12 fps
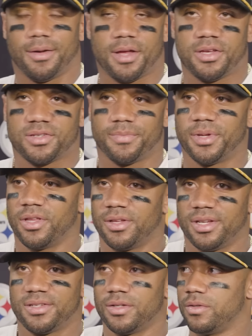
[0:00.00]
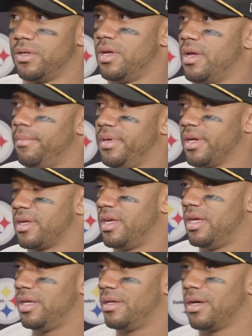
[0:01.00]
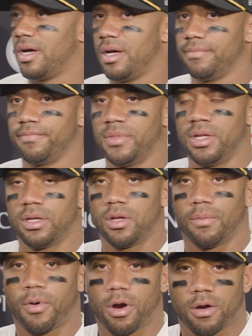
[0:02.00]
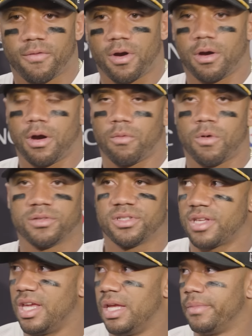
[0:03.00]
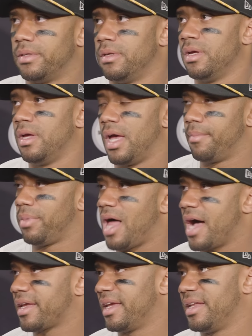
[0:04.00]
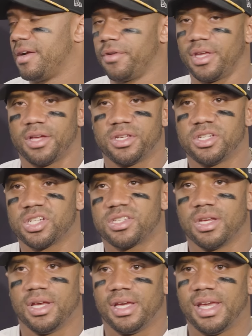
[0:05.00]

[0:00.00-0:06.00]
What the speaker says: his ability to be a key, you know, part of our run scheme and blocking and everything else.